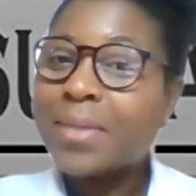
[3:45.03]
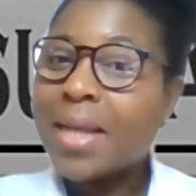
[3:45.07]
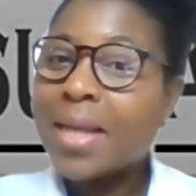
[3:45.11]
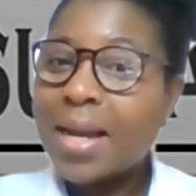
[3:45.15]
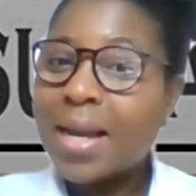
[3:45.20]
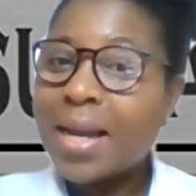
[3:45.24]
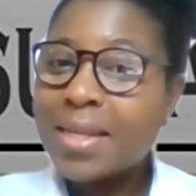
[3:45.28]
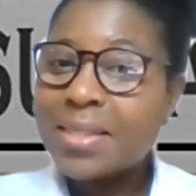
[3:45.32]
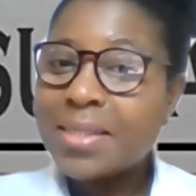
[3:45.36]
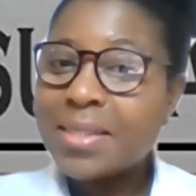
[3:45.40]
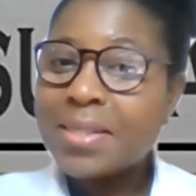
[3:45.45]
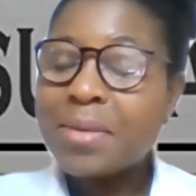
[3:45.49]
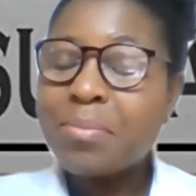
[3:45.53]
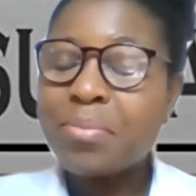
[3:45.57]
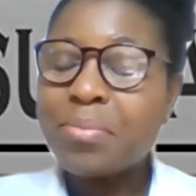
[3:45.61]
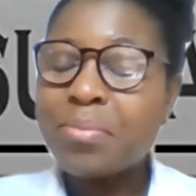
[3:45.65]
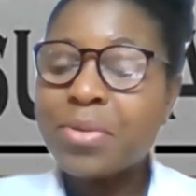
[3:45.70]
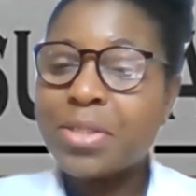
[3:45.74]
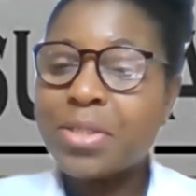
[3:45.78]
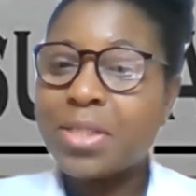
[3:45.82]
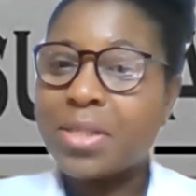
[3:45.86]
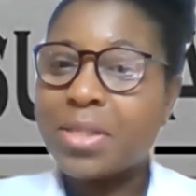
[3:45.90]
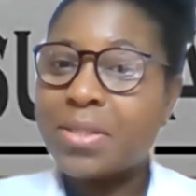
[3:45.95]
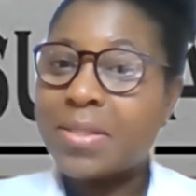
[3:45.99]
high
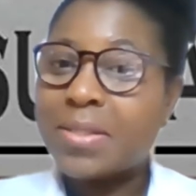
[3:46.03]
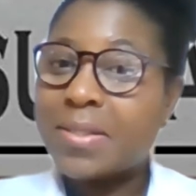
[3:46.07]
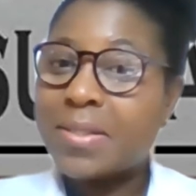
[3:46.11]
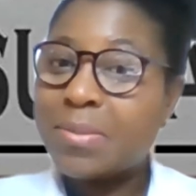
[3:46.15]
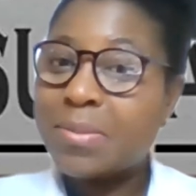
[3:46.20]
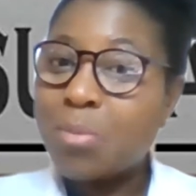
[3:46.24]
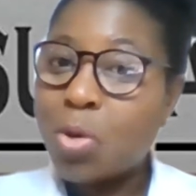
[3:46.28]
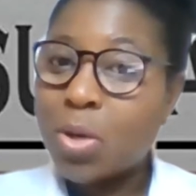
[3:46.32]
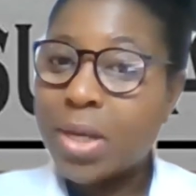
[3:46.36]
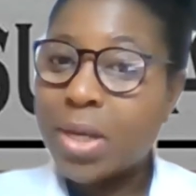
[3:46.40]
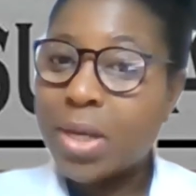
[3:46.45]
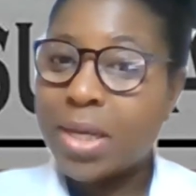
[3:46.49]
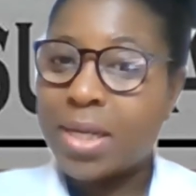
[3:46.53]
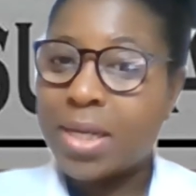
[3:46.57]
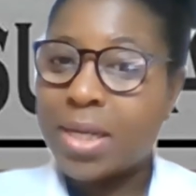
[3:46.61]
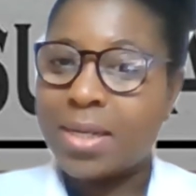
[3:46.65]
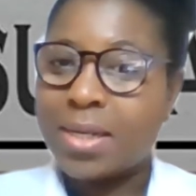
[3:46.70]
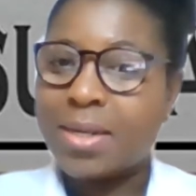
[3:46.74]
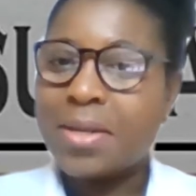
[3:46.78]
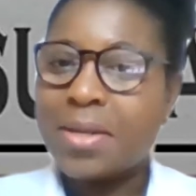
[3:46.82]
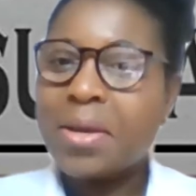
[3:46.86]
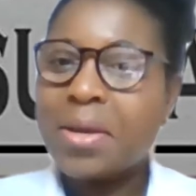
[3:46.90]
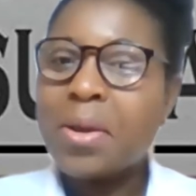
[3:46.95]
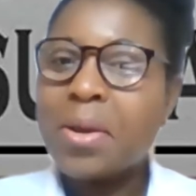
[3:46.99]
temperatures,
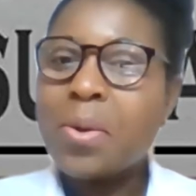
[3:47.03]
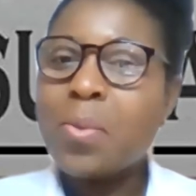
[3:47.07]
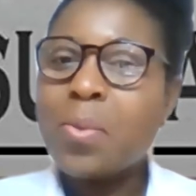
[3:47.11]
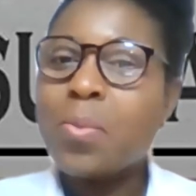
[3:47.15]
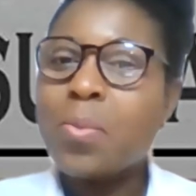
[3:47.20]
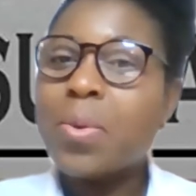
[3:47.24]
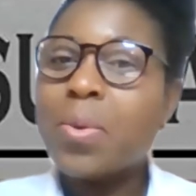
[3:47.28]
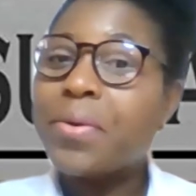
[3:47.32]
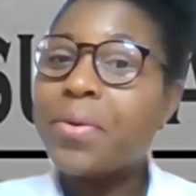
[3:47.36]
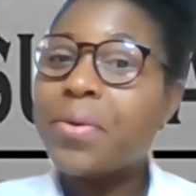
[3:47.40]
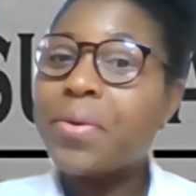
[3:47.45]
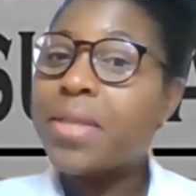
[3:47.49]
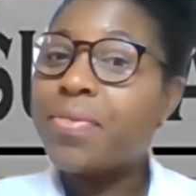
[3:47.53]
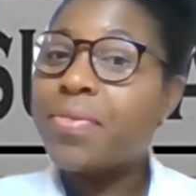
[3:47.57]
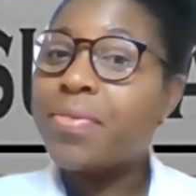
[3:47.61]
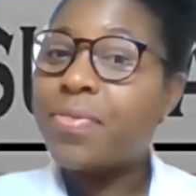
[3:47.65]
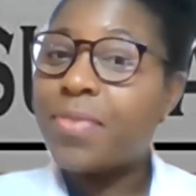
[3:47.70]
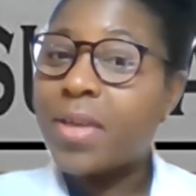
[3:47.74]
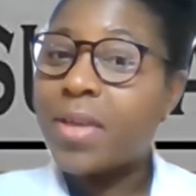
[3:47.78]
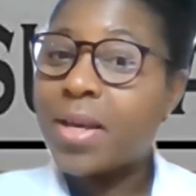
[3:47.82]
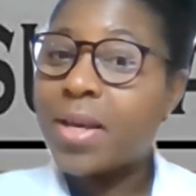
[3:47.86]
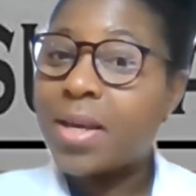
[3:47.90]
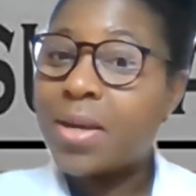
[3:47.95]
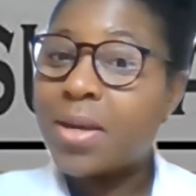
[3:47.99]
smoking, wearing
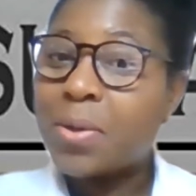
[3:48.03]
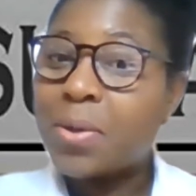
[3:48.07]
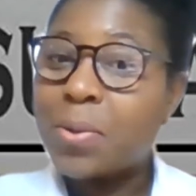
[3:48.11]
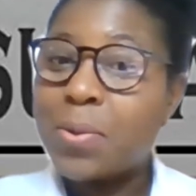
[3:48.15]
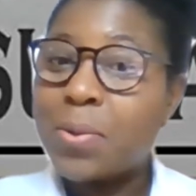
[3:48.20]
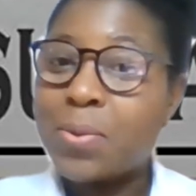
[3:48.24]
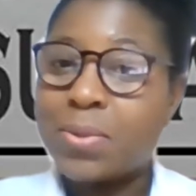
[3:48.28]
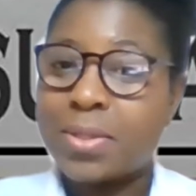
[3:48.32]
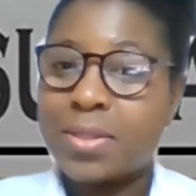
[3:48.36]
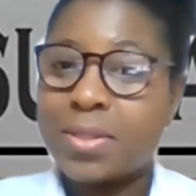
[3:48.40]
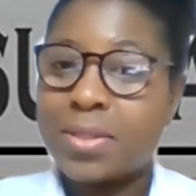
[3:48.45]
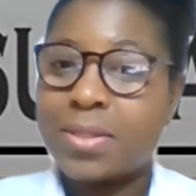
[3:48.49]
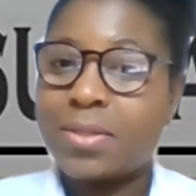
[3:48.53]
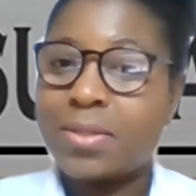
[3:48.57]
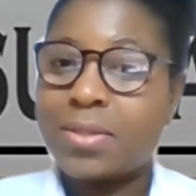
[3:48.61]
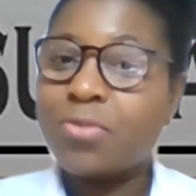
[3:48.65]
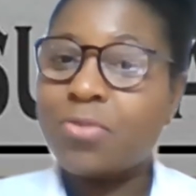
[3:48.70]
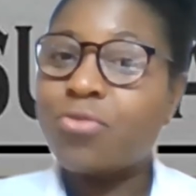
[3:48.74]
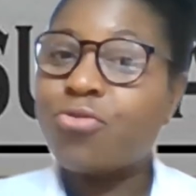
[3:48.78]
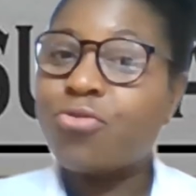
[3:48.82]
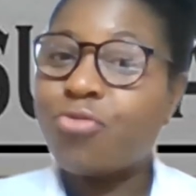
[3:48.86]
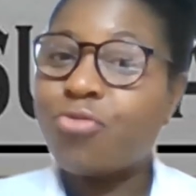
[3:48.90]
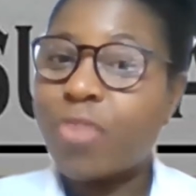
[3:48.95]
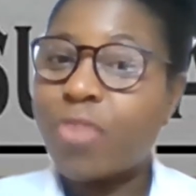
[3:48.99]
thick clothes,
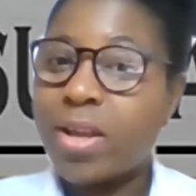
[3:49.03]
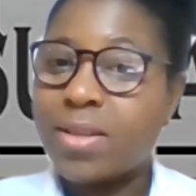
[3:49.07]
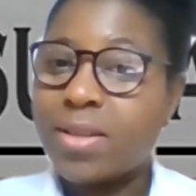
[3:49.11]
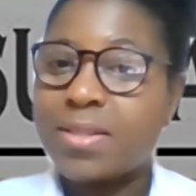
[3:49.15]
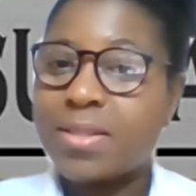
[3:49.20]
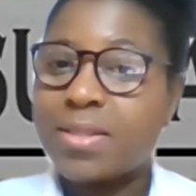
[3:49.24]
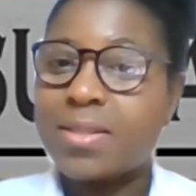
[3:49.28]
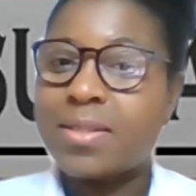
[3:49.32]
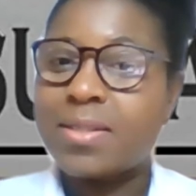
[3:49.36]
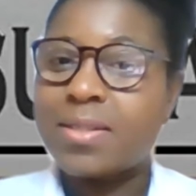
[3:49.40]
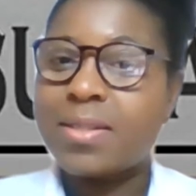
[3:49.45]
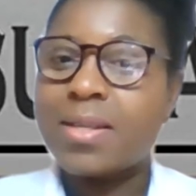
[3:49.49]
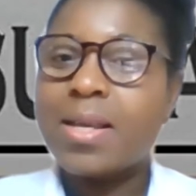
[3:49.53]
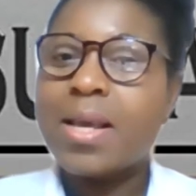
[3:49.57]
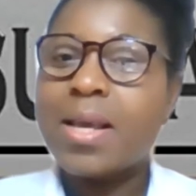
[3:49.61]
stress,